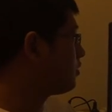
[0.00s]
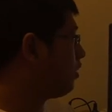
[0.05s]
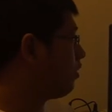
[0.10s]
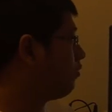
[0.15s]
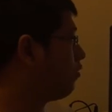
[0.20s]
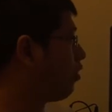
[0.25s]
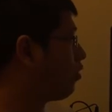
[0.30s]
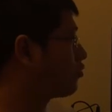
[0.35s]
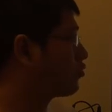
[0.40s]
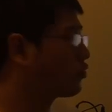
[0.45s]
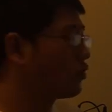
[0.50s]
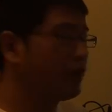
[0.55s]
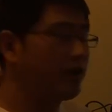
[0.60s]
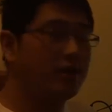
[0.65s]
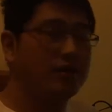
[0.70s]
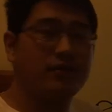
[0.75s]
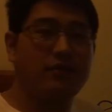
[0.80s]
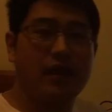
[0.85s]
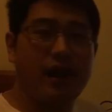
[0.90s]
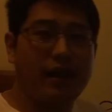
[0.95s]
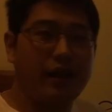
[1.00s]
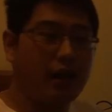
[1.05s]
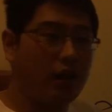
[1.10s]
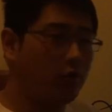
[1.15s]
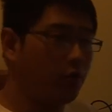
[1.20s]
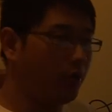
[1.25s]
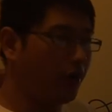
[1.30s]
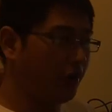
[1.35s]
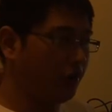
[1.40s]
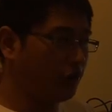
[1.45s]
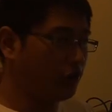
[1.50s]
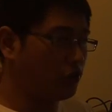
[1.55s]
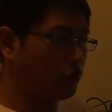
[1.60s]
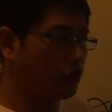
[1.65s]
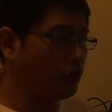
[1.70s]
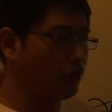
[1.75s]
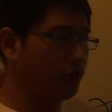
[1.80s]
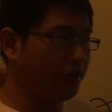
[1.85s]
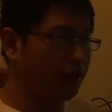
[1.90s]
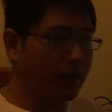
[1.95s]
of Australian Sign
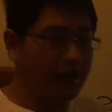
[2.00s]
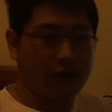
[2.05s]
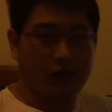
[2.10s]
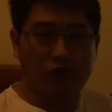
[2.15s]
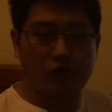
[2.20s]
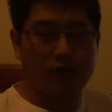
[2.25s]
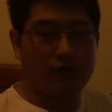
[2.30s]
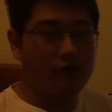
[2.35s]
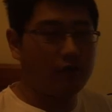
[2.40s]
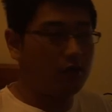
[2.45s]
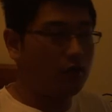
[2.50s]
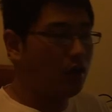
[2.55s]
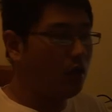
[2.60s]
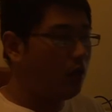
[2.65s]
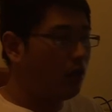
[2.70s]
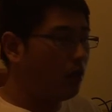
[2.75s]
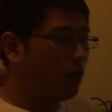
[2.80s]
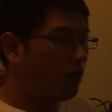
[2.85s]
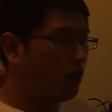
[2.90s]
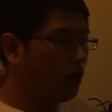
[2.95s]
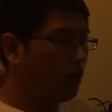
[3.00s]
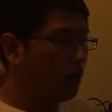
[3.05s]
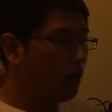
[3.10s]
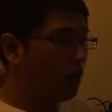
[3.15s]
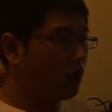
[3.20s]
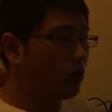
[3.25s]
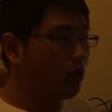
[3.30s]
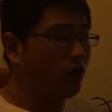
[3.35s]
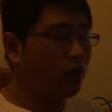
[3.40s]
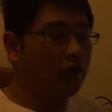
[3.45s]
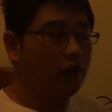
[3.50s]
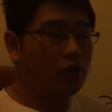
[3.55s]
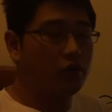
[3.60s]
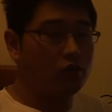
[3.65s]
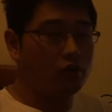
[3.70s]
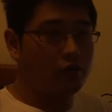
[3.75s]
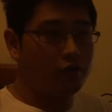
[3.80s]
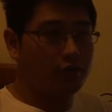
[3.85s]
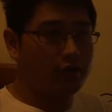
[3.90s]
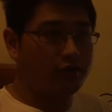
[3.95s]
Language detection. According
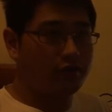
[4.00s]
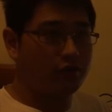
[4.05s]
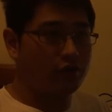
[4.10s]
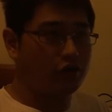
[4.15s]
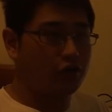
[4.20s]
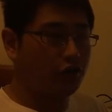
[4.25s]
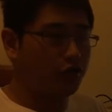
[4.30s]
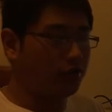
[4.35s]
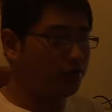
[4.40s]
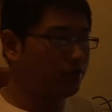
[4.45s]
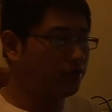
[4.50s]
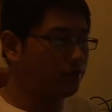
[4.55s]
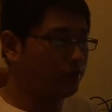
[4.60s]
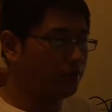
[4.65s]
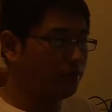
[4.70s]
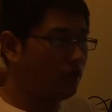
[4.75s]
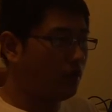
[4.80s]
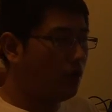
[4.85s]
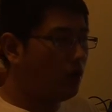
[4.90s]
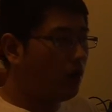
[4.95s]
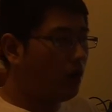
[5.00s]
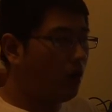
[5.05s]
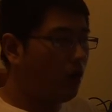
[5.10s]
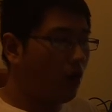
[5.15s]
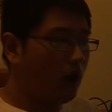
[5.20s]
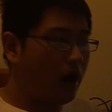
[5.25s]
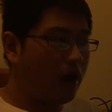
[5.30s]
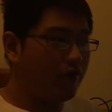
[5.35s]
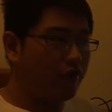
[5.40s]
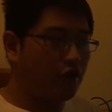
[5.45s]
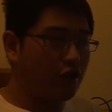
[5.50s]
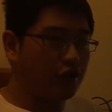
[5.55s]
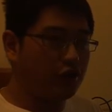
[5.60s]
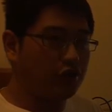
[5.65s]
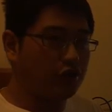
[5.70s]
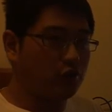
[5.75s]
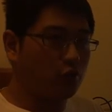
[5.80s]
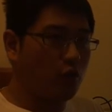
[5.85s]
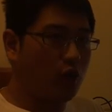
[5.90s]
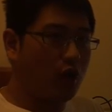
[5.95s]
to researchers, on
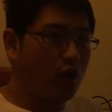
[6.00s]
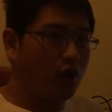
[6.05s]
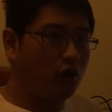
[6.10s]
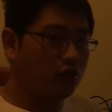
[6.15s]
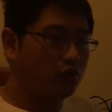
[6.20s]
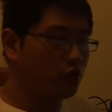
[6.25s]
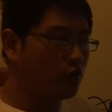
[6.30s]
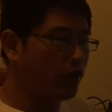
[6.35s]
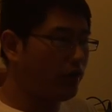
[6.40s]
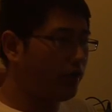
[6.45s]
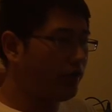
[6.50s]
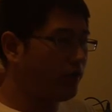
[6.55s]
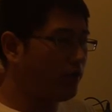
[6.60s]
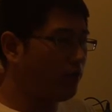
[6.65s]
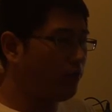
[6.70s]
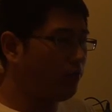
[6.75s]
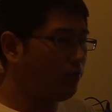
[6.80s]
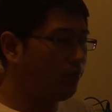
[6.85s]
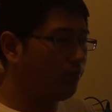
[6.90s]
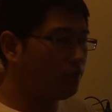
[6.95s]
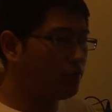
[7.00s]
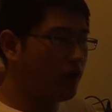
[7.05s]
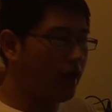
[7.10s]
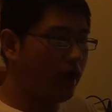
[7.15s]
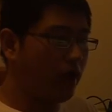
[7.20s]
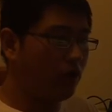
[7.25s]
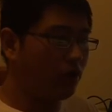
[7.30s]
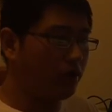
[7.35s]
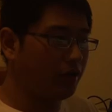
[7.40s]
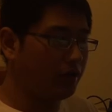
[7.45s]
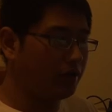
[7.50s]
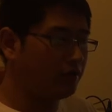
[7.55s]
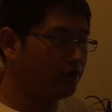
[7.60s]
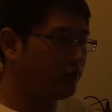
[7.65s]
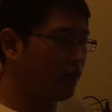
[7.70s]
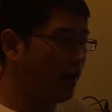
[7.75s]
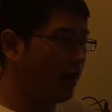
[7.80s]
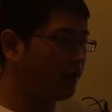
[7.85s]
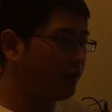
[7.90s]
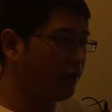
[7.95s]
average, one Australian child
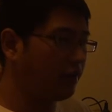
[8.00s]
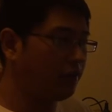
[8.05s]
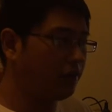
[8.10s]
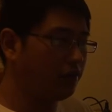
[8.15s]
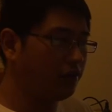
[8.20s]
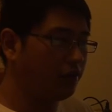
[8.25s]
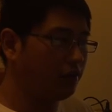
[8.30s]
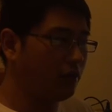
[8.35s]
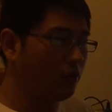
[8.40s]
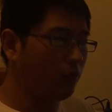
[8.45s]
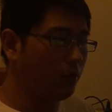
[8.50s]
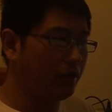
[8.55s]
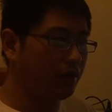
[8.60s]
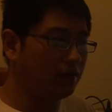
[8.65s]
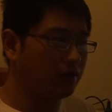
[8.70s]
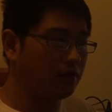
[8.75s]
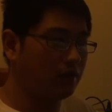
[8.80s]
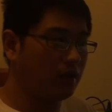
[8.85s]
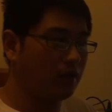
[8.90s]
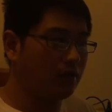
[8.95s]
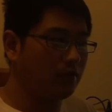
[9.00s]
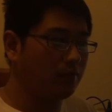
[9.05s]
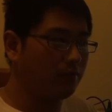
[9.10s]
is identified with